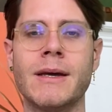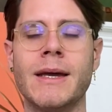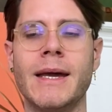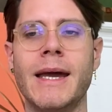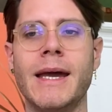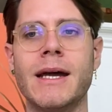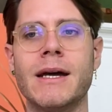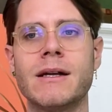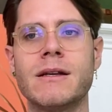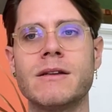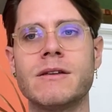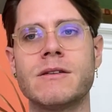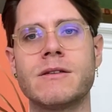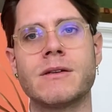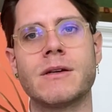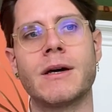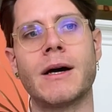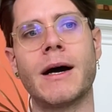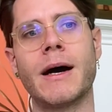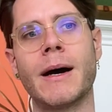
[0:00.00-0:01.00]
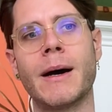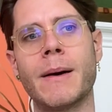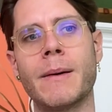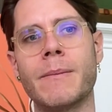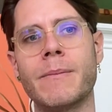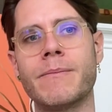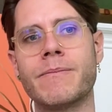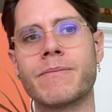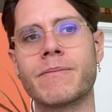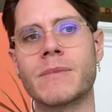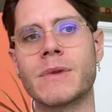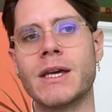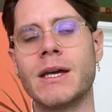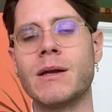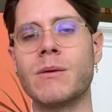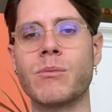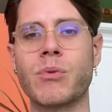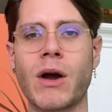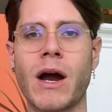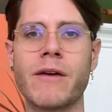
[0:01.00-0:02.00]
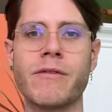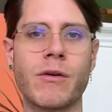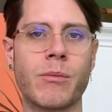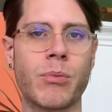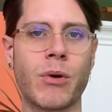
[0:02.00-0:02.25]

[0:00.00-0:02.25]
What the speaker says: and private